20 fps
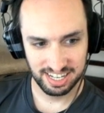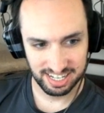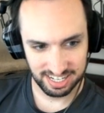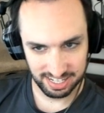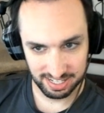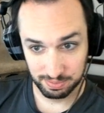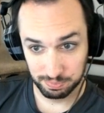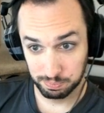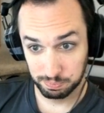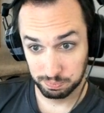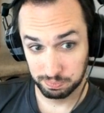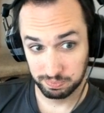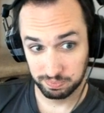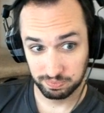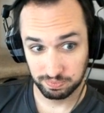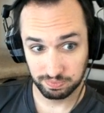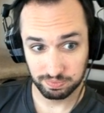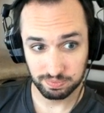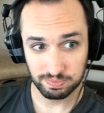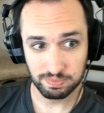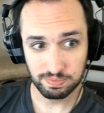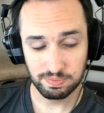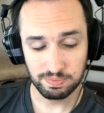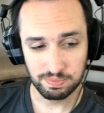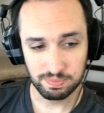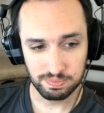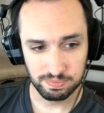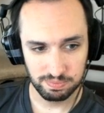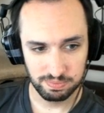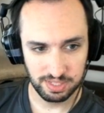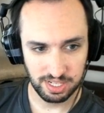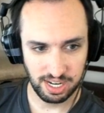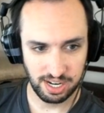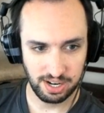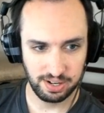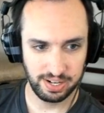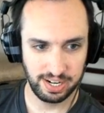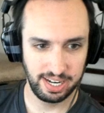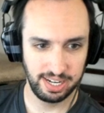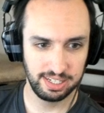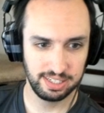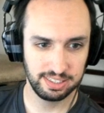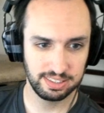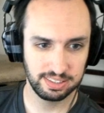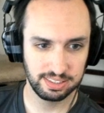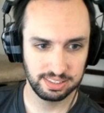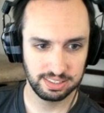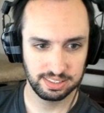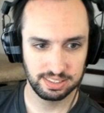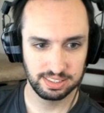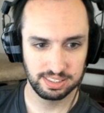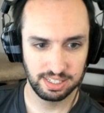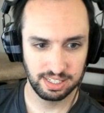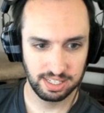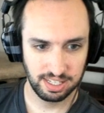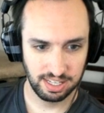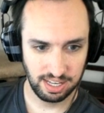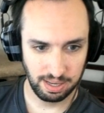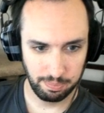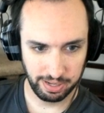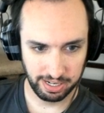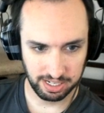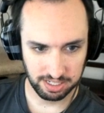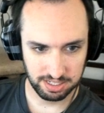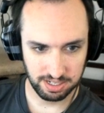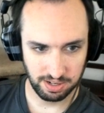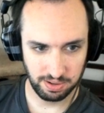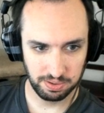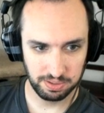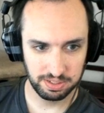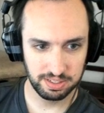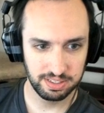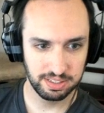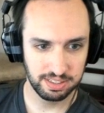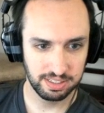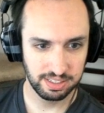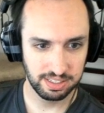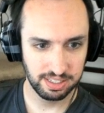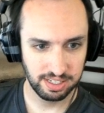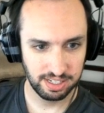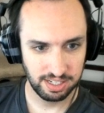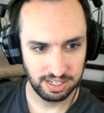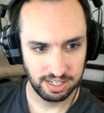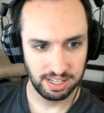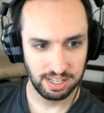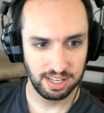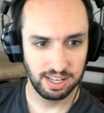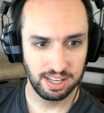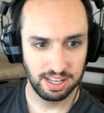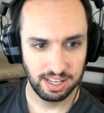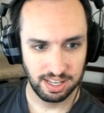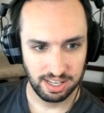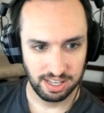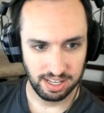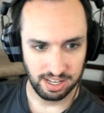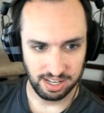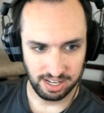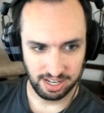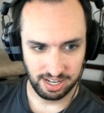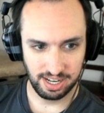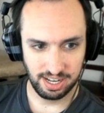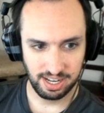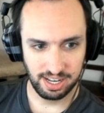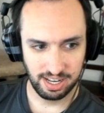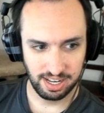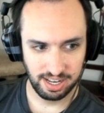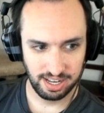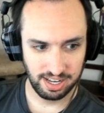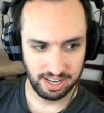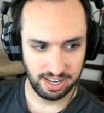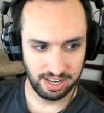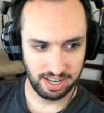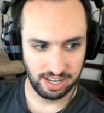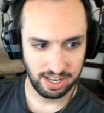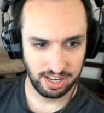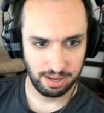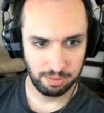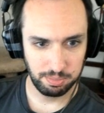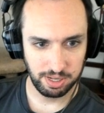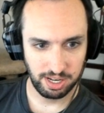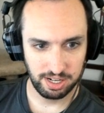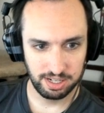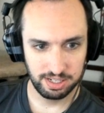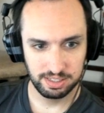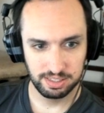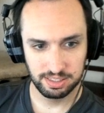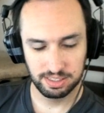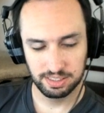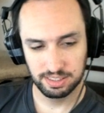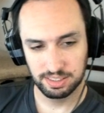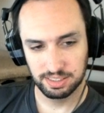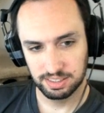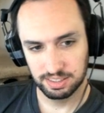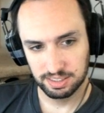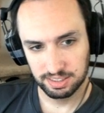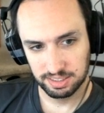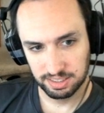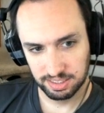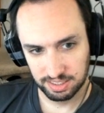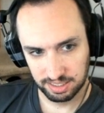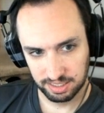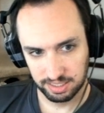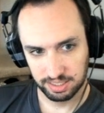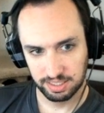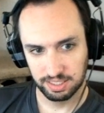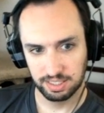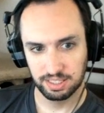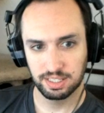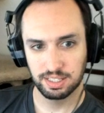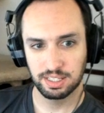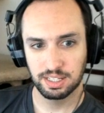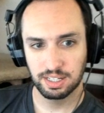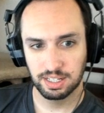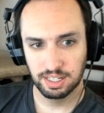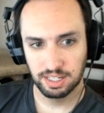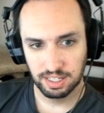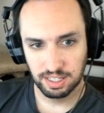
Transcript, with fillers: No, it doesn't. All right. I make a Toad. Uh, I'm done. What? Right.